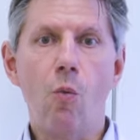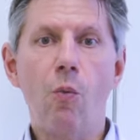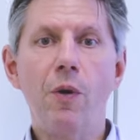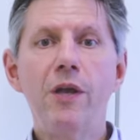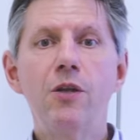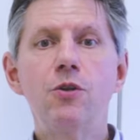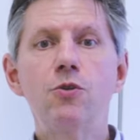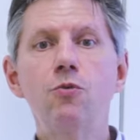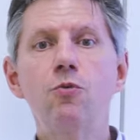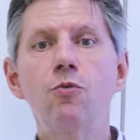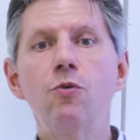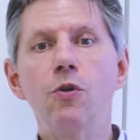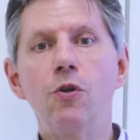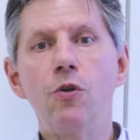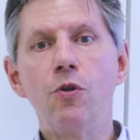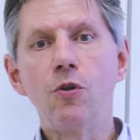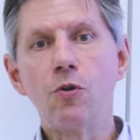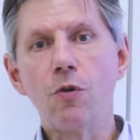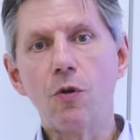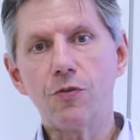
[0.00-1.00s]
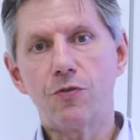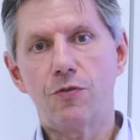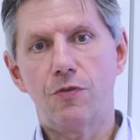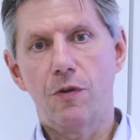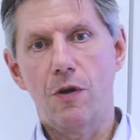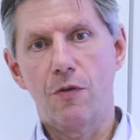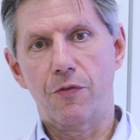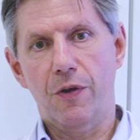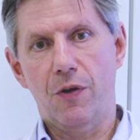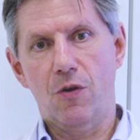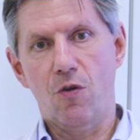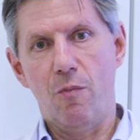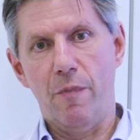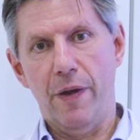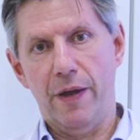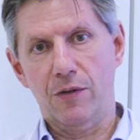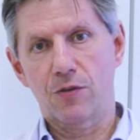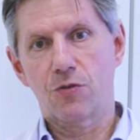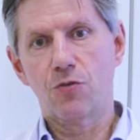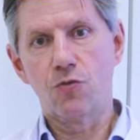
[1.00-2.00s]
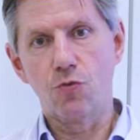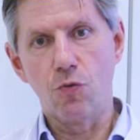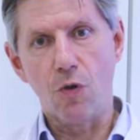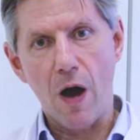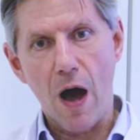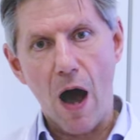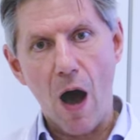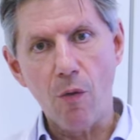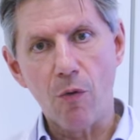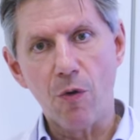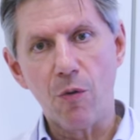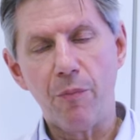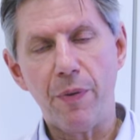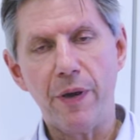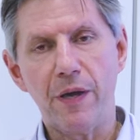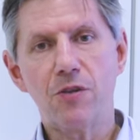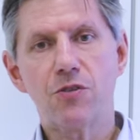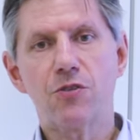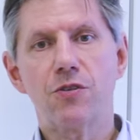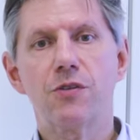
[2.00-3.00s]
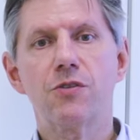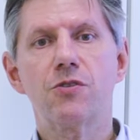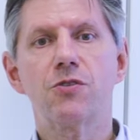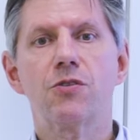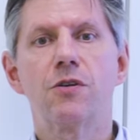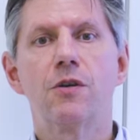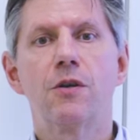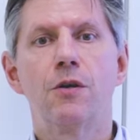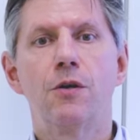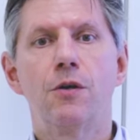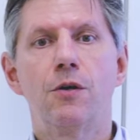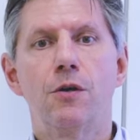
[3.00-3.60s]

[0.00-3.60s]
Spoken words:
we do not recommend to our patients